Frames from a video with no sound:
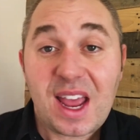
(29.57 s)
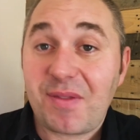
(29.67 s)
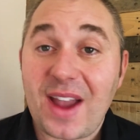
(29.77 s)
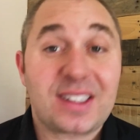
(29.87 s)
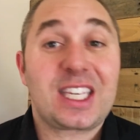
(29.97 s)
In
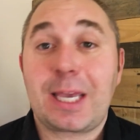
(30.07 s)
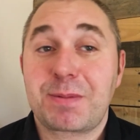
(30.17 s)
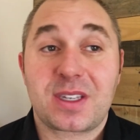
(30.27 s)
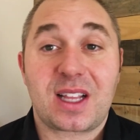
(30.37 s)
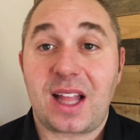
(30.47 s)
fact, it
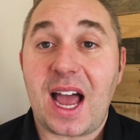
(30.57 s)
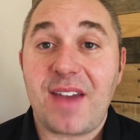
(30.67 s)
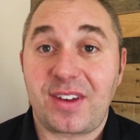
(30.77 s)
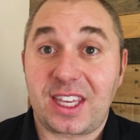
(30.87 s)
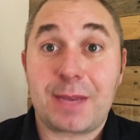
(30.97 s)
keeps us
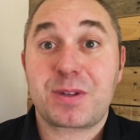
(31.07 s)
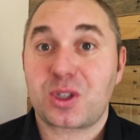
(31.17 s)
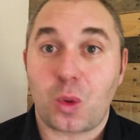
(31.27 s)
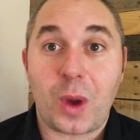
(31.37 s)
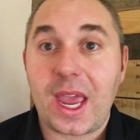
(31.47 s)
alive and keeps us
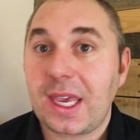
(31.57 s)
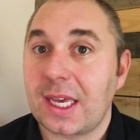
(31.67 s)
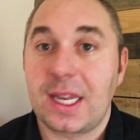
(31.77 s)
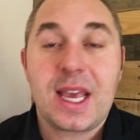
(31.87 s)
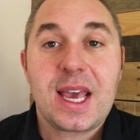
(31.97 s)
awake
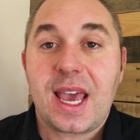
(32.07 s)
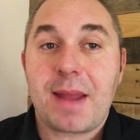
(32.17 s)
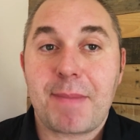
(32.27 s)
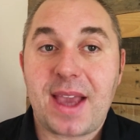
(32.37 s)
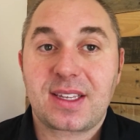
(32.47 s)
and
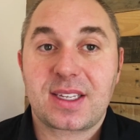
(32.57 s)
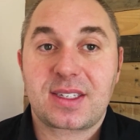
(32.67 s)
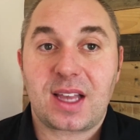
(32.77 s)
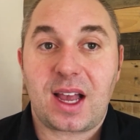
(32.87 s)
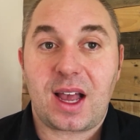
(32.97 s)
it makes
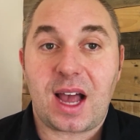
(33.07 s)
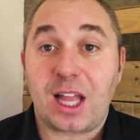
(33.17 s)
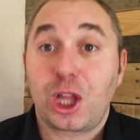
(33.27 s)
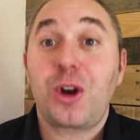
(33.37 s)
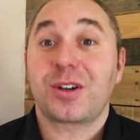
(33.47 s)
us
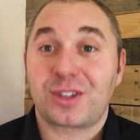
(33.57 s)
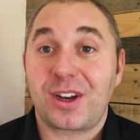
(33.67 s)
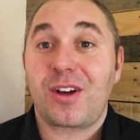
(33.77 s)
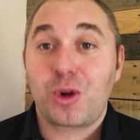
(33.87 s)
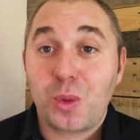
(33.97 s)
alert,
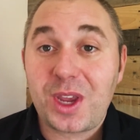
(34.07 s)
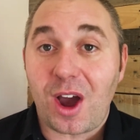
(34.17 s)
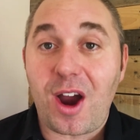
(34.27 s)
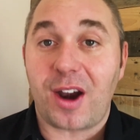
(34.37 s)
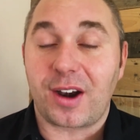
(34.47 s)
who we
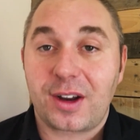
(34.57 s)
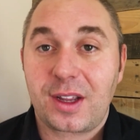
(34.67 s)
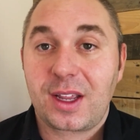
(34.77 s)
are.